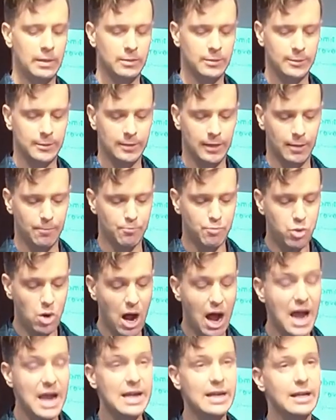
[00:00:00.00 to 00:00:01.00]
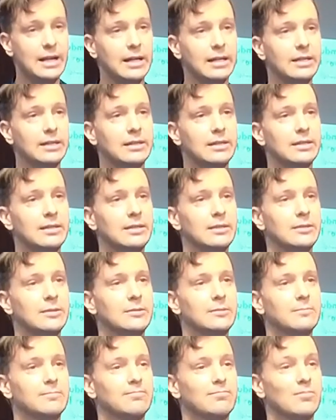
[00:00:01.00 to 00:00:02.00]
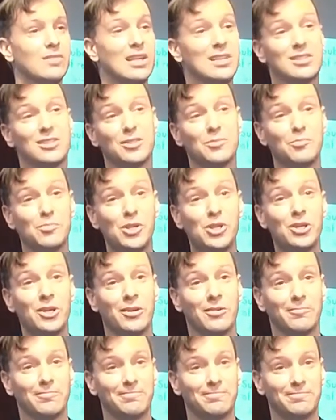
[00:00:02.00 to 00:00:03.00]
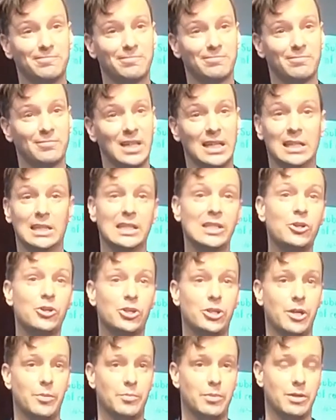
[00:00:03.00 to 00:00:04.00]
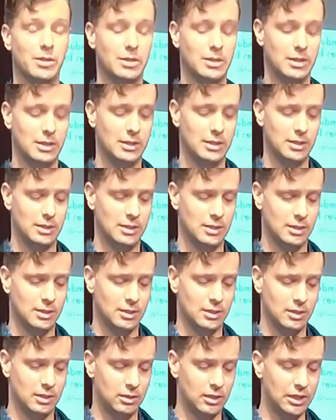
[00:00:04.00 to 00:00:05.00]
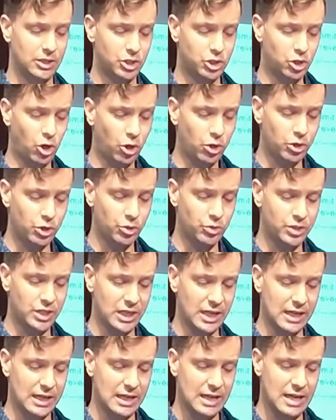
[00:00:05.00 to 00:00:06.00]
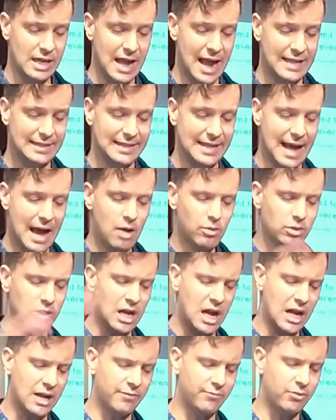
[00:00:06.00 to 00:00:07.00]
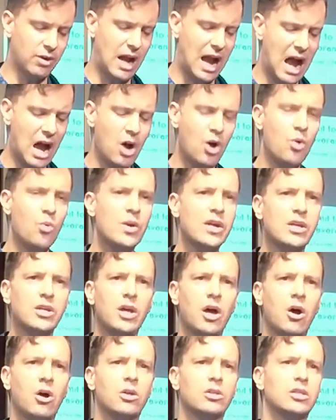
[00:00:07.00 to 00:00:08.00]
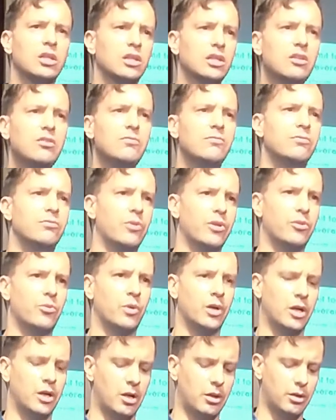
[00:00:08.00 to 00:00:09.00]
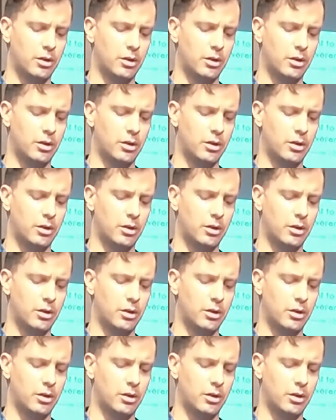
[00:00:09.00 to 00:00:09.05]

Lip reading: and pride and submission and leadership. Let's start using it as an outline for how we are to live with one another,